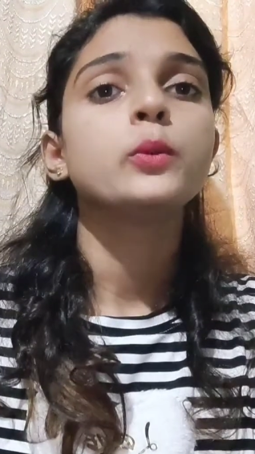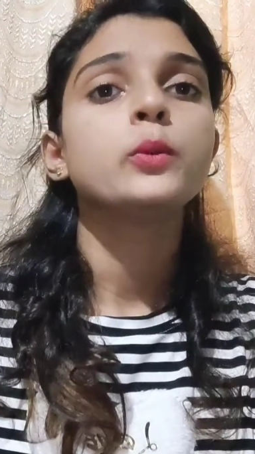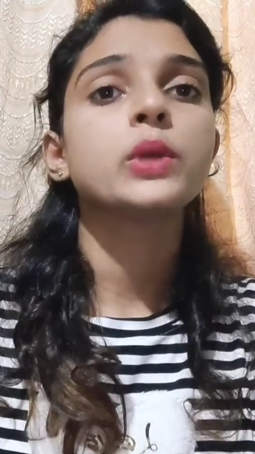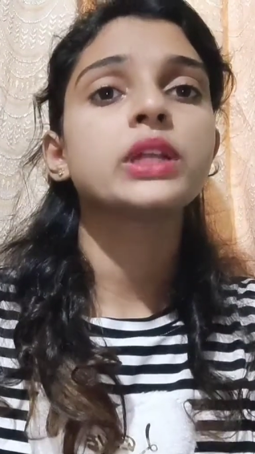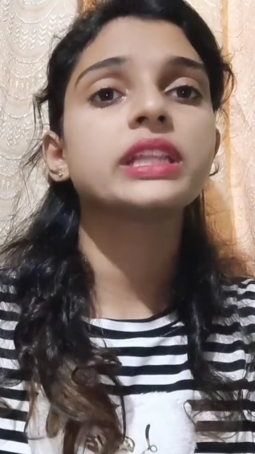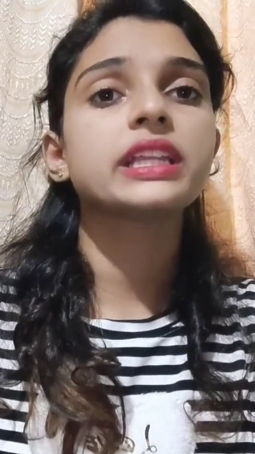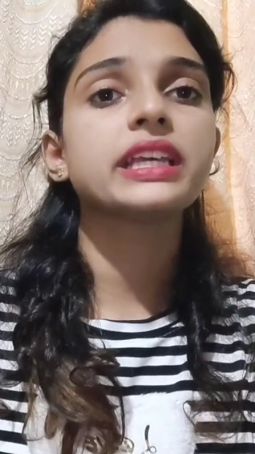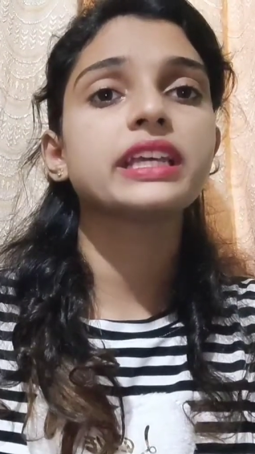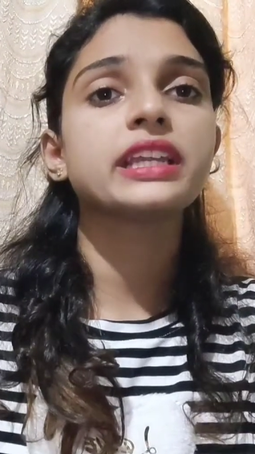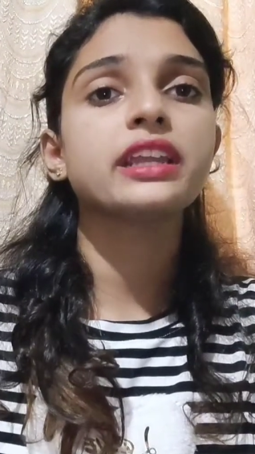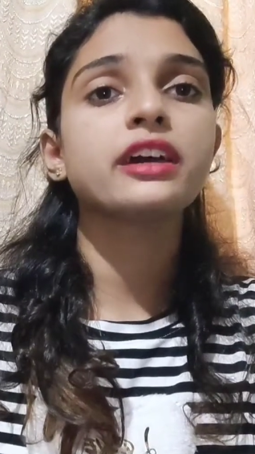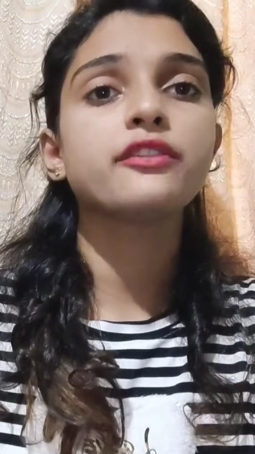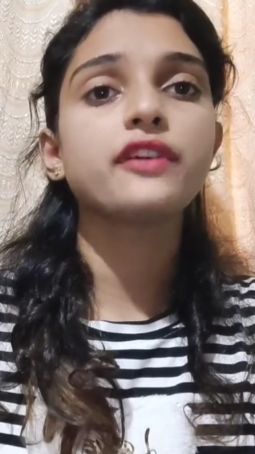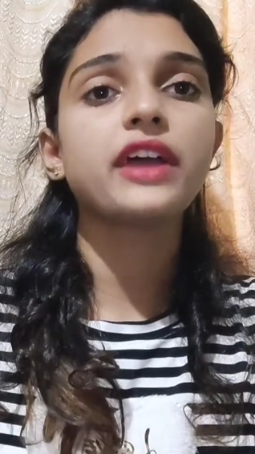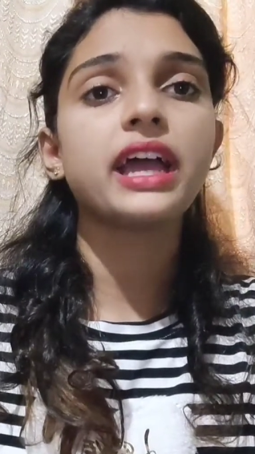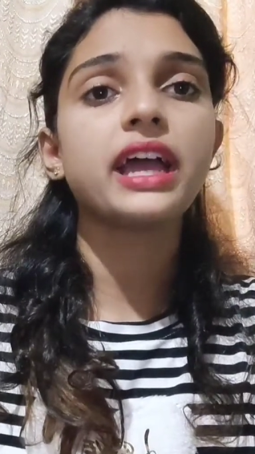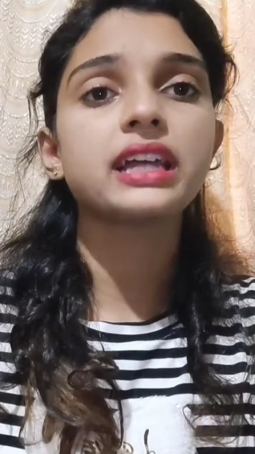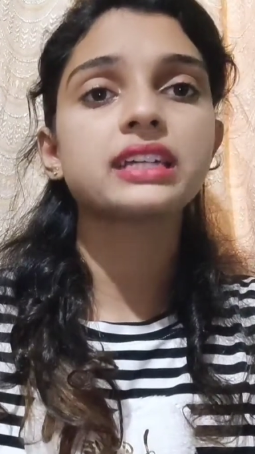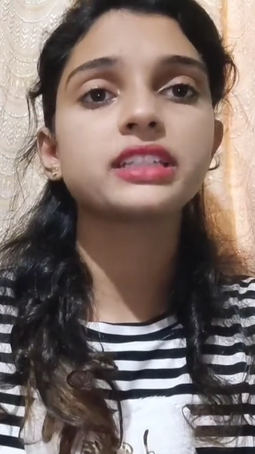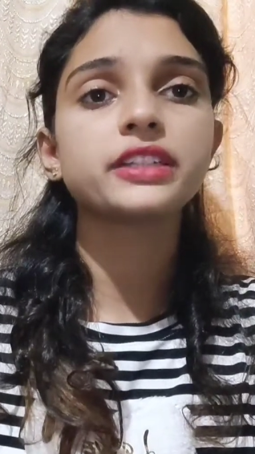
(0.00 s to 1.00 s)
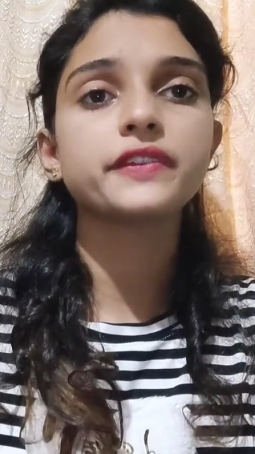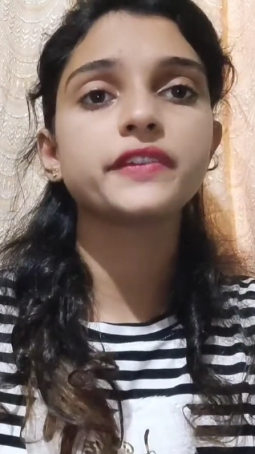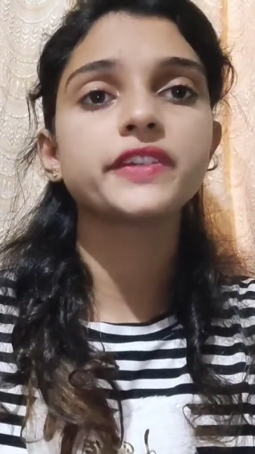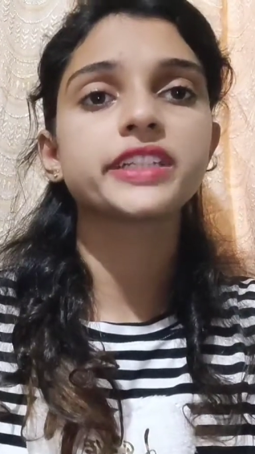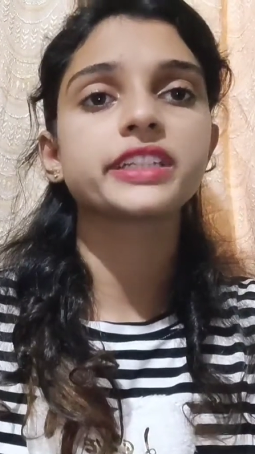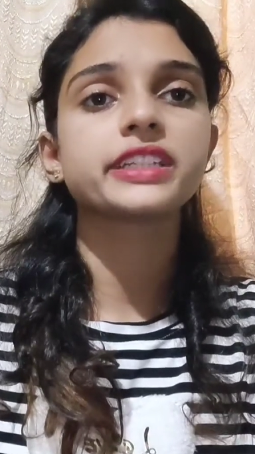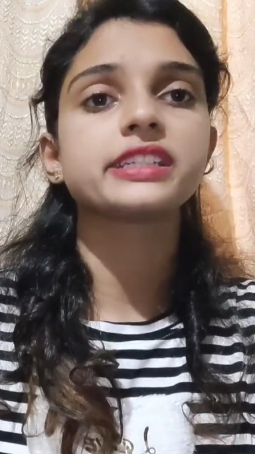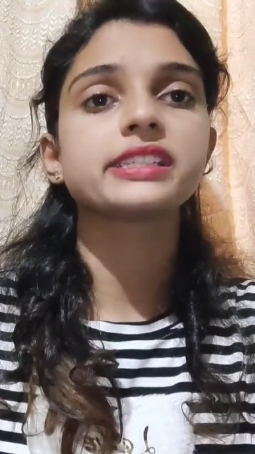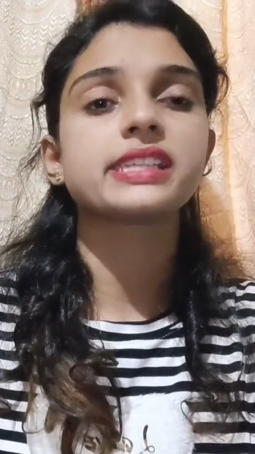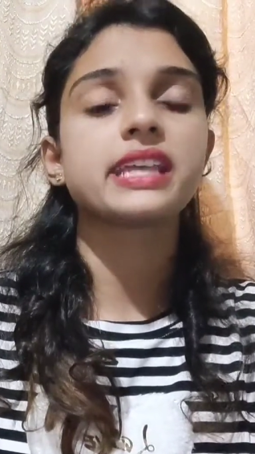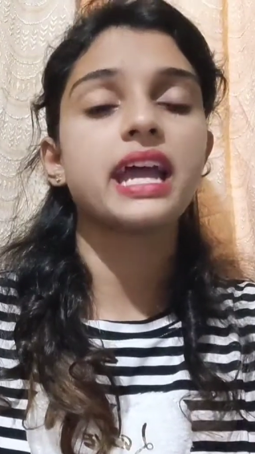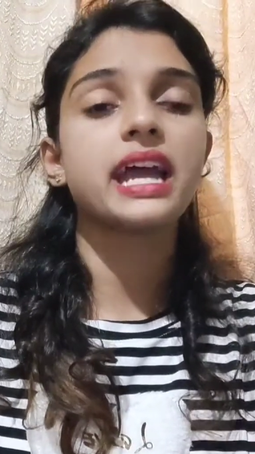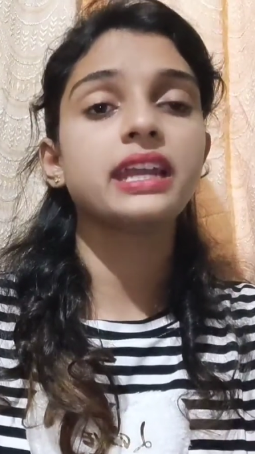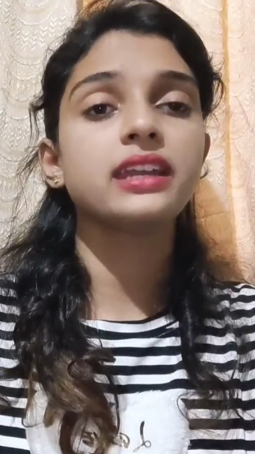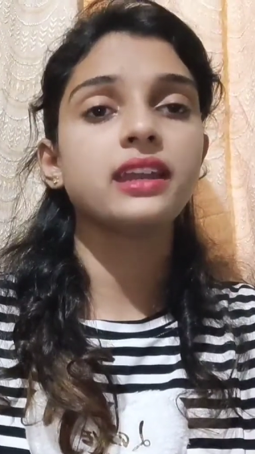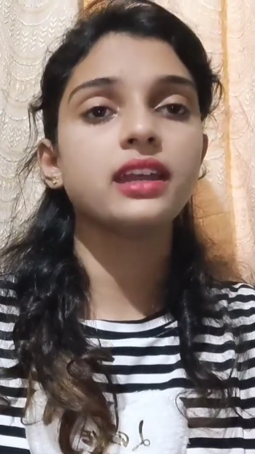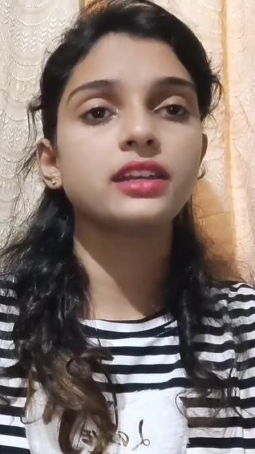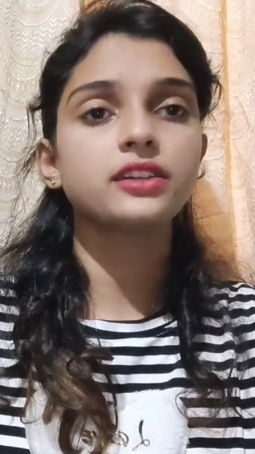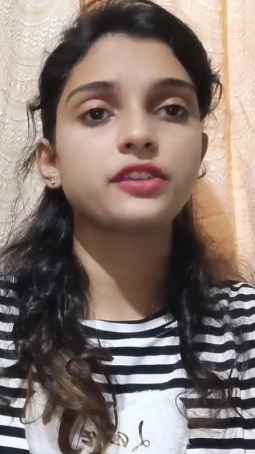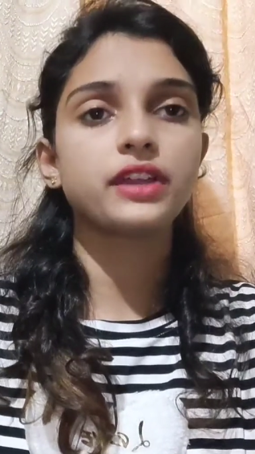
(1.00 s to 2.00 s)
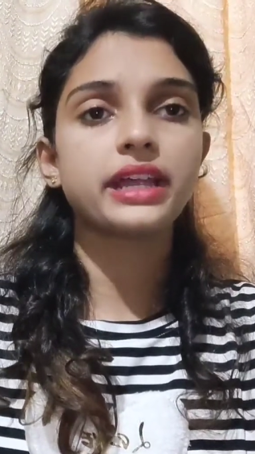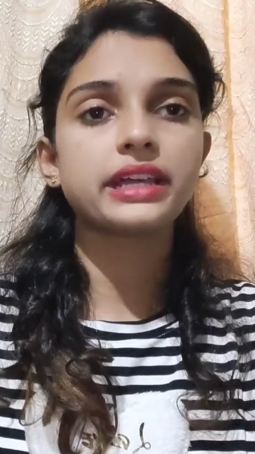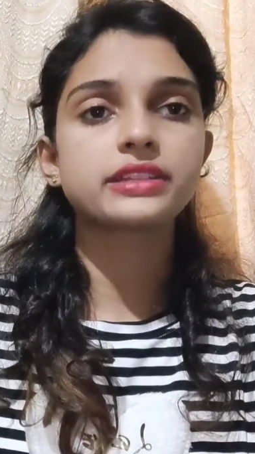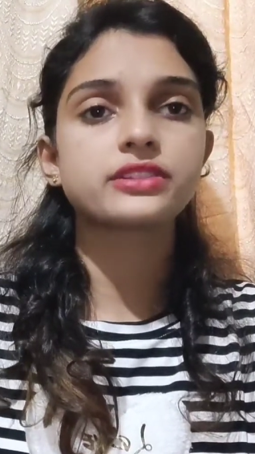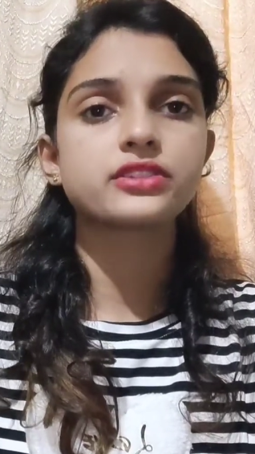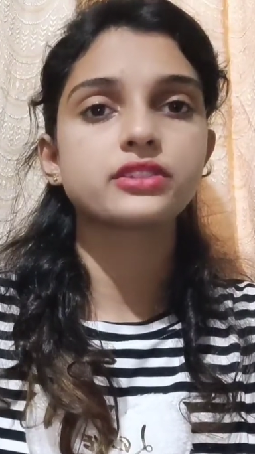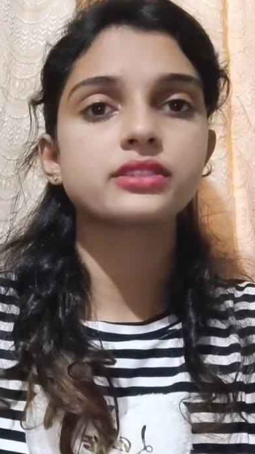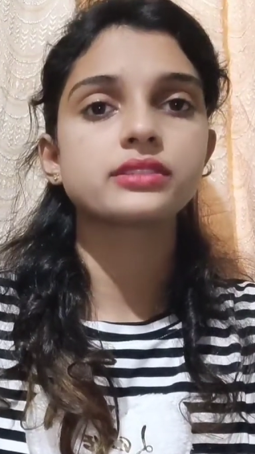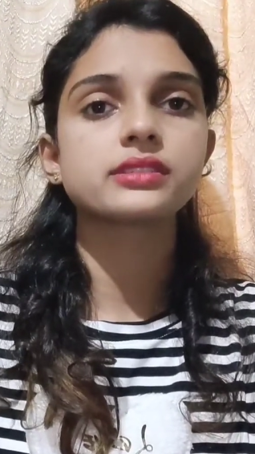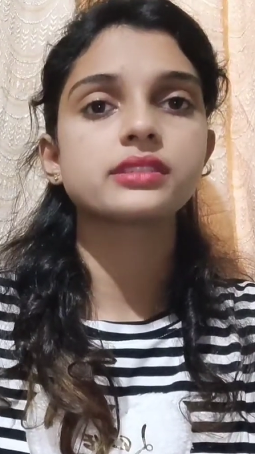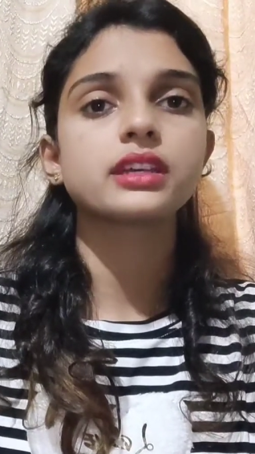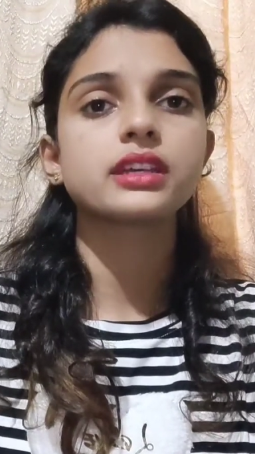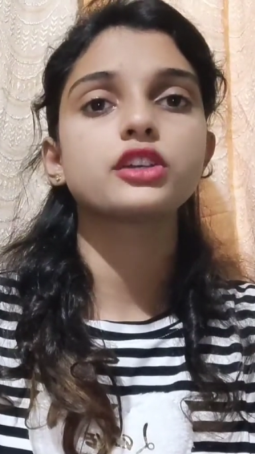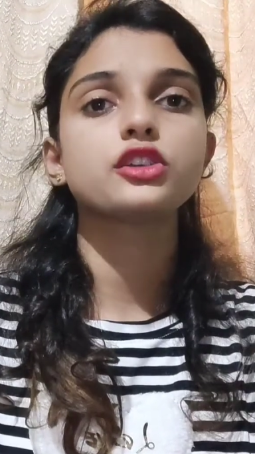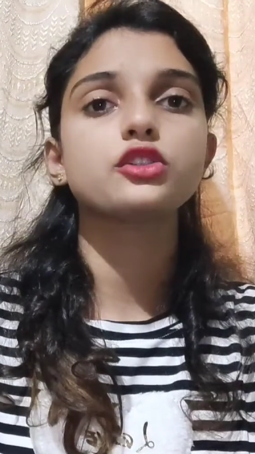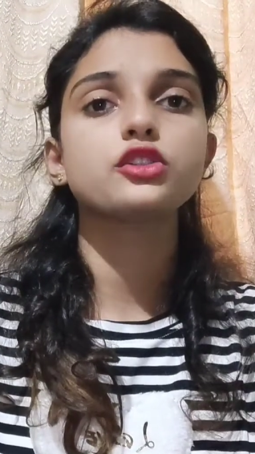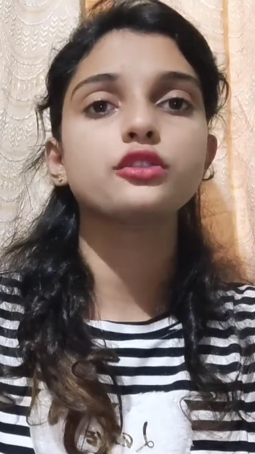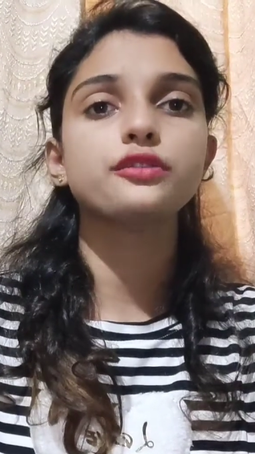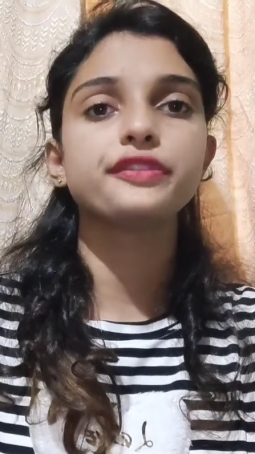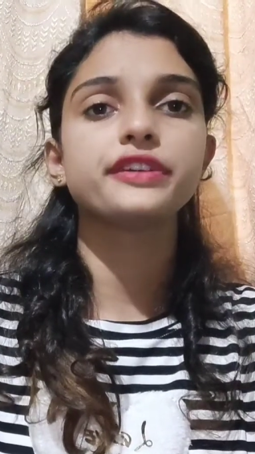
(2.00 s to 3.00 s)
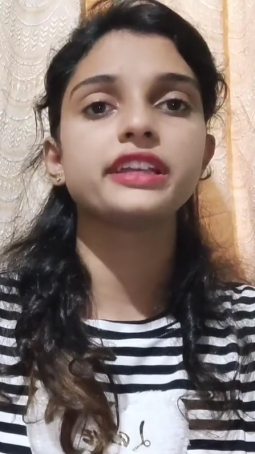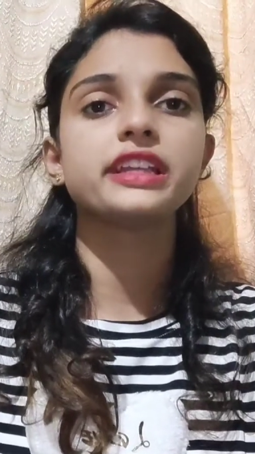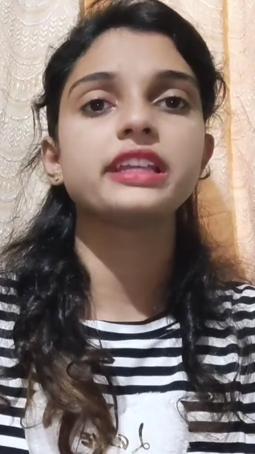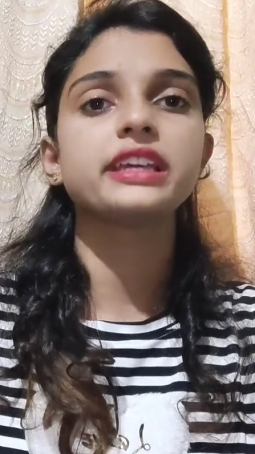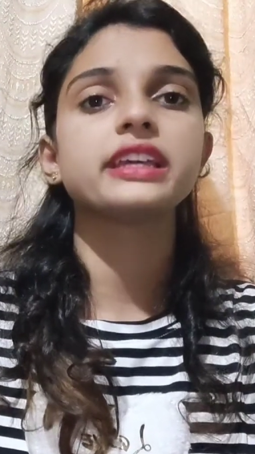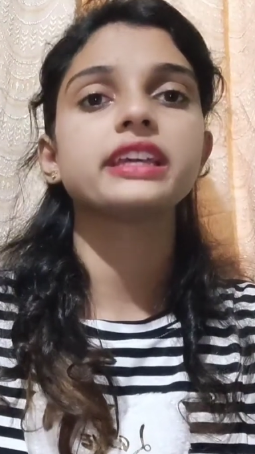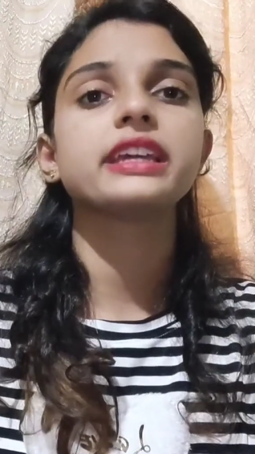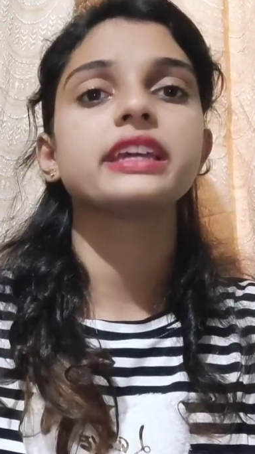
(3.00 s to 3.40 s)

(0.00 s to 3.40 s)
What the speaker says: with enough activities and attractions to fill